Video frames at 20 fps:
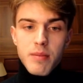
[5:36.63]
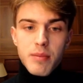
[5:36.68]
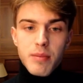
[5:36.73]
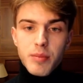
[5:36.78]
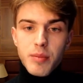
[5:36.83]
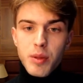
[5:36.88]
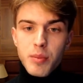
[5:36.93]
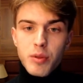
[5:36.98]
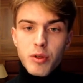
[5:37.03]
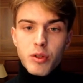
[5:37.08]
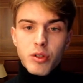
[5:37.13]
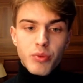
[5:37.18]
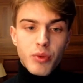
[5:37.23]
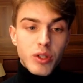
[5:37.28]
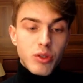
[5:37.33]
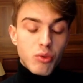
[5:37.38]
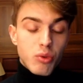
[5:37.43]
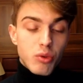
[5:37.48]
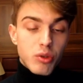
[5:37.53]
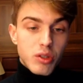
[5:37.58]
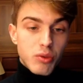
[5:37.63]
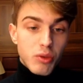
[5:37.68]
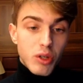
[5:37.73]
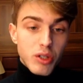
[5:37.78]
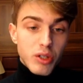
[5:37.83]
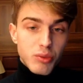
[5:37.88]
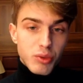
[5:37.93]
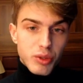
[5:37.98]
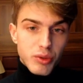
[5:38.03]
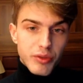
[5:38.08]
But my opponent went rook
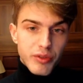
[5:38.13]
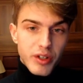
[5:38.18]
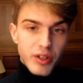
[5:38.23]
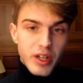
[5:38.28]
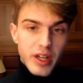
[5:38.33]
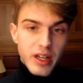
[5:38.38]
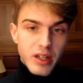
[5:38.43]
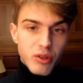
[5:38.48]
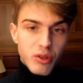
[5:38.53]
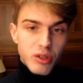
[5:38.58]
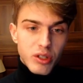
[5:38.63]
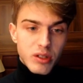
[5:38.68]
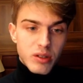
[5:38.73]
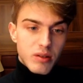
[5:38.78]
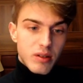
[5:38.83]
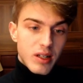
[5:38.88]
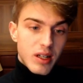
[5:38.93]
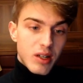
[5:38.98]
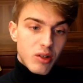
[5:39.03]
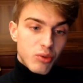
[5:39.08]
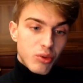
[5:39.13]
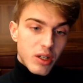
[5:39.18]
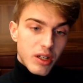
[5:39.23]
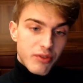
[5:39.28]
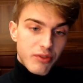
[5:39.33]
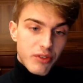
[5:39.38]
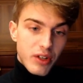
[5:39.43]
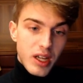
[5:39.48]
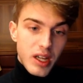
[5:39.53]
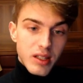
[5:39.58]
d1, which was very accurate. Now rook
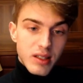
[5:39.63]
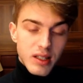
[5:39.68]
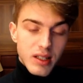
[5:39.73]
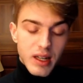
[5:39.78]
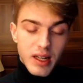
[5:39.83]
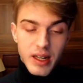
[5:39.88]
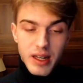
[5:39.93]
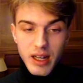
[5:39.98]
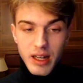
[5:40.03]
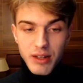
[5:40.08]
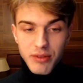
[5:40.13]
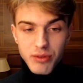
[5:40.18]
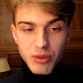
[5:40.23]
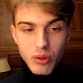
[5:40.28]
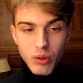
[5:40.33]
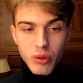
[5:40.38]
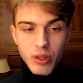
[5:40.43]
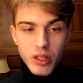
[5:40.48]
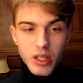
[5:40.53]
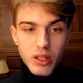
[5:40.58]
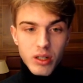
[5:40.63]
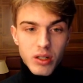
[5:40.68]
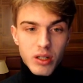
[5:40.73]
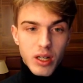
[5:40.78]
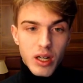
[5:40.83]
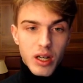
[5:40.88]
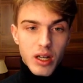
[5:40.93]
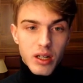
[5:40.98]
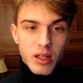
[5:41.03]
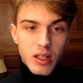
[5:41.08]
f8, I have to go
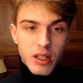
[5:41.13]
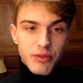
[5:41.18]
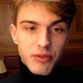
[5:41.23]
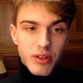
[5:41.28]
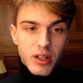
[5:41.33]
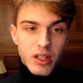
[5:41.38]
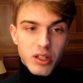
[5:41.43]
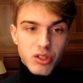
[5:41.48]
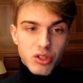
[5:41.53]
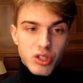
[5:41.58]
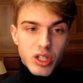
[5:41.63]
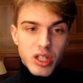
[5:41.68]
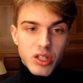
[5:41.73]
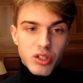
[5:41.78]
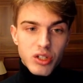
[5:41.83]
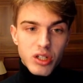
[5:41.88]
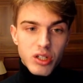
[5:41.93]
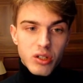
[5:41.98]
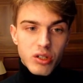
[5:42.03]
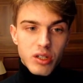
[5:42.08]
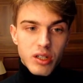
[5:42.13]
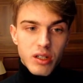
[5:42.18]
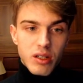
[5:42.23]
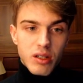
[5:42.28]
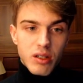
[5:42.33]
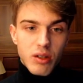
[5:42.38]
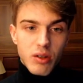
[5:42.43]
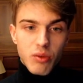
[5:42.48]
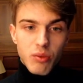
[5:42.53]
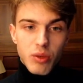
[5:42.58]
here. If I exchange here,
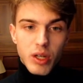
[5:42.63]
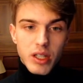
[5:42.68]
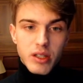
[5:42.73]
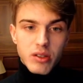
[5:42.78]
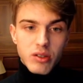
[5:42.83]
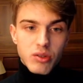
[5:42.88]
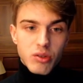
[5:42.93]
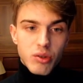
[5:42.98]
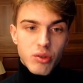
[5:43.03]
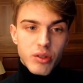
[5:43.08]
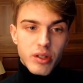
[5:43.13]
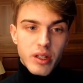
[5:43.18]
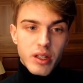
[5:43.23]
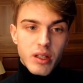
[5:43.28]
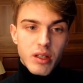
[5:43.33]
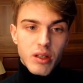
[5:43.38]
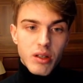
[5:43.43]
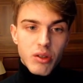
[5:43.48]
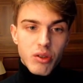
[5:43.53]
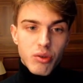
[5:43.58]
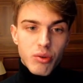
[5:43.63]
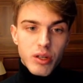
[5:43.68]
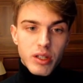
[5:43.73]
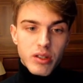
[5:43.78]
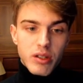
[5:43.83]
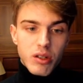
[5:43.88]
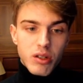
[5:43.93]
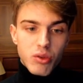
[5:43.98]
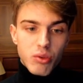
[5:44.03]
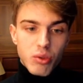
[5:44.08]
then white is already
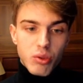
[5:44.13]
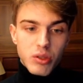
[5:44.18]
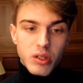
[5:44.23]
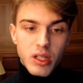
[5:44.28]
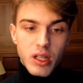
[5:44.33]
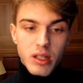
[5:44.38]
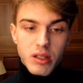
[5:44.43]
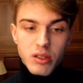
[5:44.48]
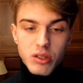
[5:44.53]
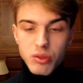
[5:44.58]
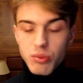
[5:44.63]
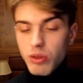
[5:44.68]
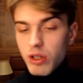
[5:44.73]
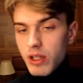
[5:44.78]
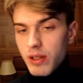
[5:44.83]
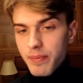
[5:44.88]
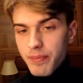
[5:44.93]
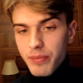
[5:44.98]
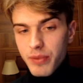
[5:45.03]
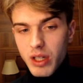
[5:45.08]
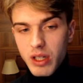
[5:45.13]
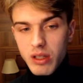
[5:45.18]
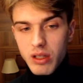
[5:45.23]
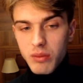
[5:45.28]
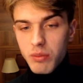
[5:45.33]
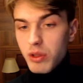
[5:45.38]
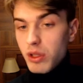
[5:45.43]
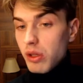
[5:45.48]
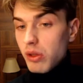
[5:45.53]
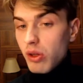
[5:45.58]
threatening rook d8 as well, and
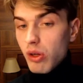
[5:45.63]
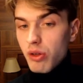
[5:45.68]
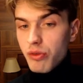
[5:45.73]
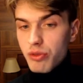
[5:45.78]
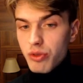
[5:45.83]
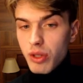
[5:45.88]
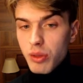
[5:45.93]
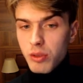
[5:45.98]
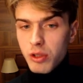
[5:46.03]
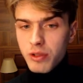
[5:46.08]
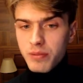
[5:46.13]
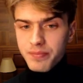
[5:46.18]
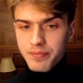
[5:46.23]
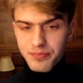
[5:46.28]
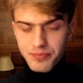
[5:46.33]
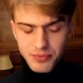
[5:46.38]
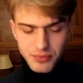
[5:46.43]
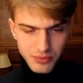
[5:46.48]
I'm in a lot of trouble.